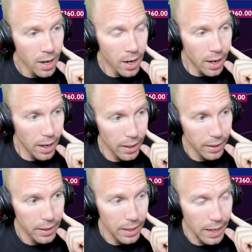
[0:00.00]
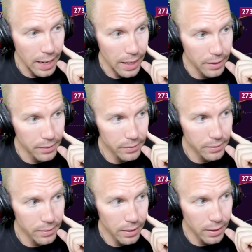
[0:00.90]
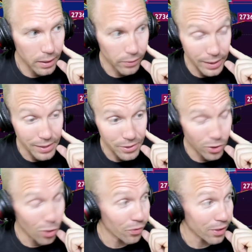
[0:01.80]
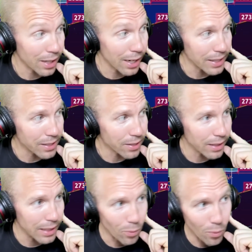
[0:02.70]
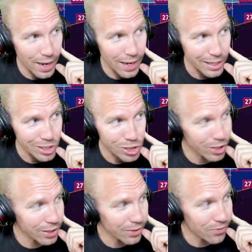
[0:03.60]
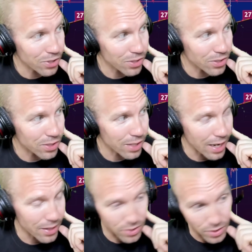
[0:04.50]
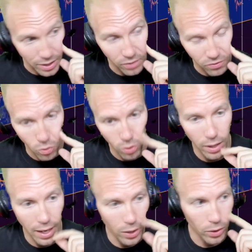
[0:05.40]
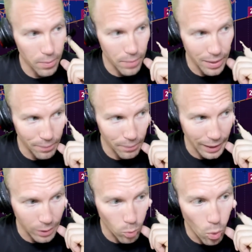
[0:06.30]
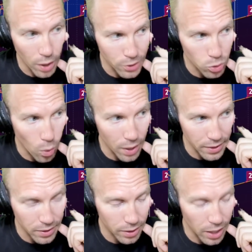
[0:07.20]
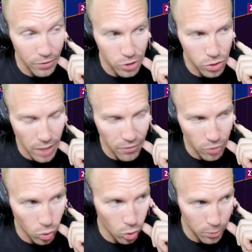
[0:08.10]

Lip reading: and I re-entered overnight in a way I shouldn't have, and therefore I only am in like 1/20th of a normal